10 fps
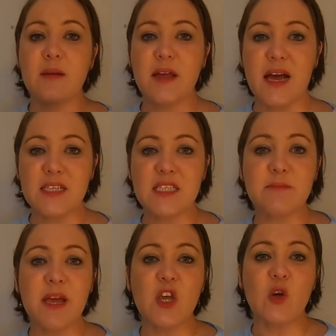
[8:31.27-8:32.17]

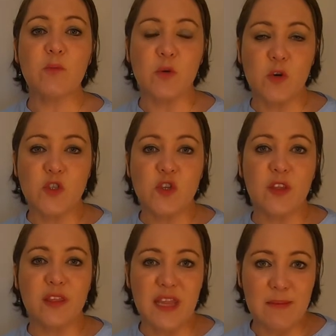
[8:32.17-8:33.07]
Custom make your board to
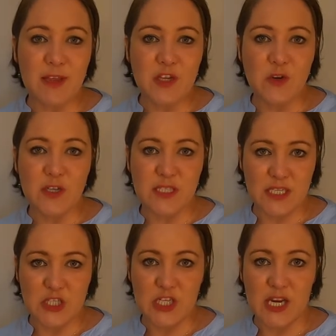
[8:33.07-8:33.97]
the theme that you are
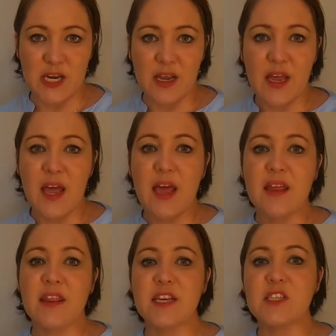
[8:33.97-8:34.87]
teaching.
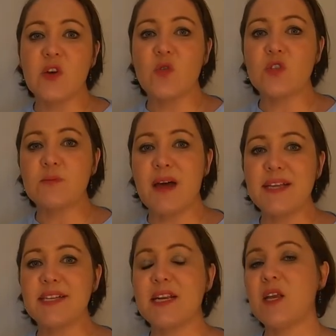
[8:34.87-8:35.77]
This
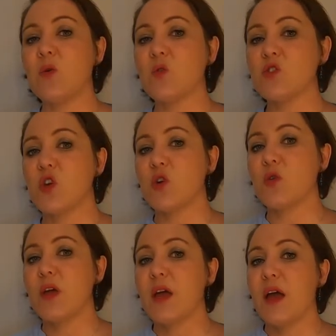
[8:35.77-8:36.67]
automatically
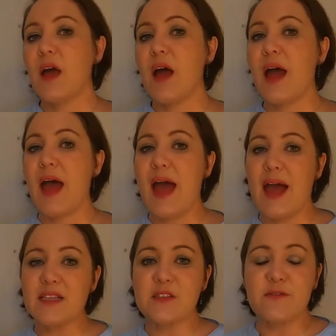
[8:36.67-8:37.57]
also
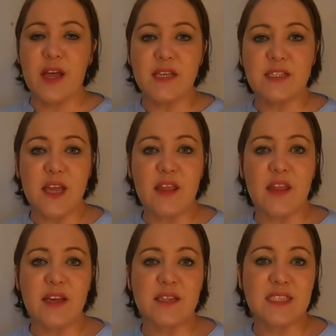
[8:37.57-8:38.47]
activates
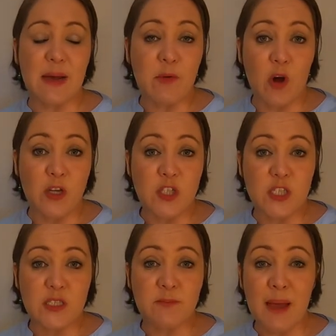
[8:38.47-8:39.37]
the
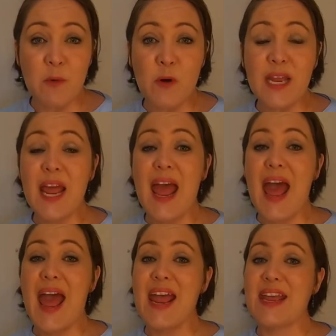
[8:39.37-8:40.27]
subconscious memory
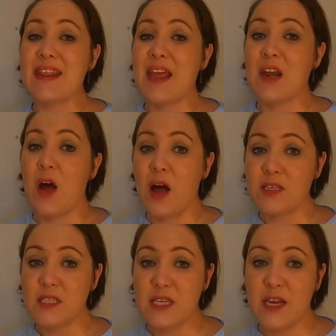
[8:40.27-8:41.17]
in
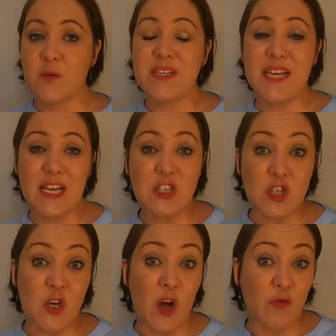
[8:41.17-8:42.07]
enhancing
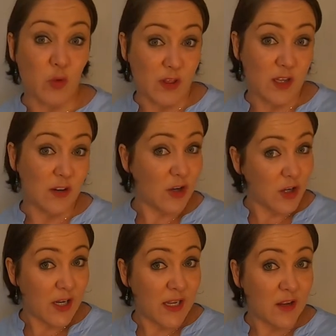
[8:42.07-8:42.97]
retention of what they're
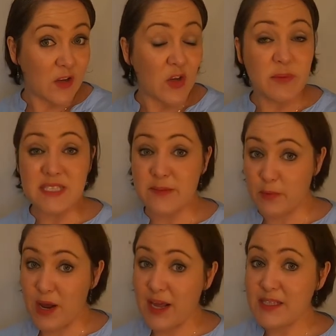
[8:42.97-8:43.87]
learning. You'll be
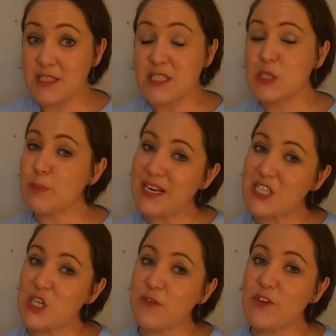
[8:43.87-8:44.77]
surprised,
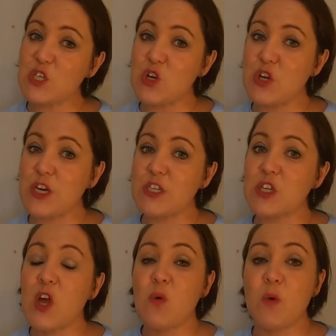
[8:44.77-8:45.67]
especially your visual
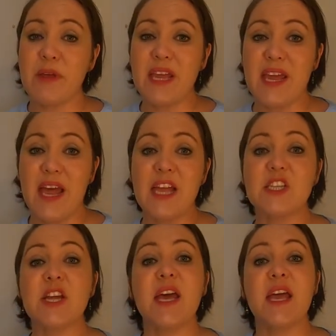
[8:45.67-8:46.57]
learners will be
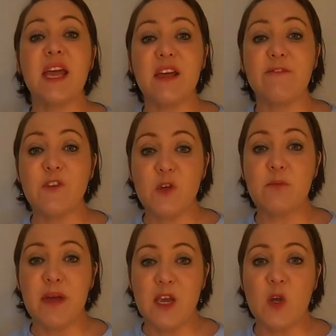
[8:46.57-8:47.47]
engaged if you
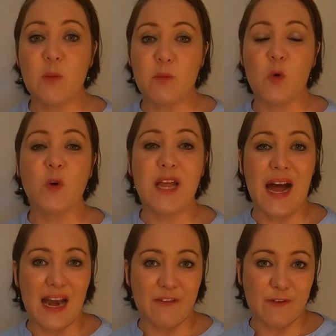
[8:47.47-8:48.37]
make your board
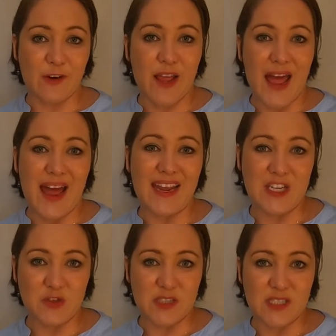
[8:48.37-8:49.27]
colorful and
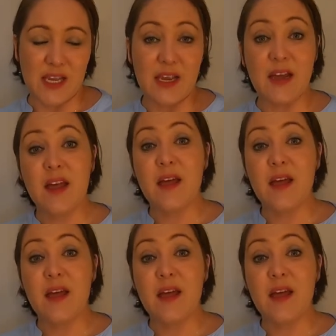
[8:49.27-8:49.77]
interesting.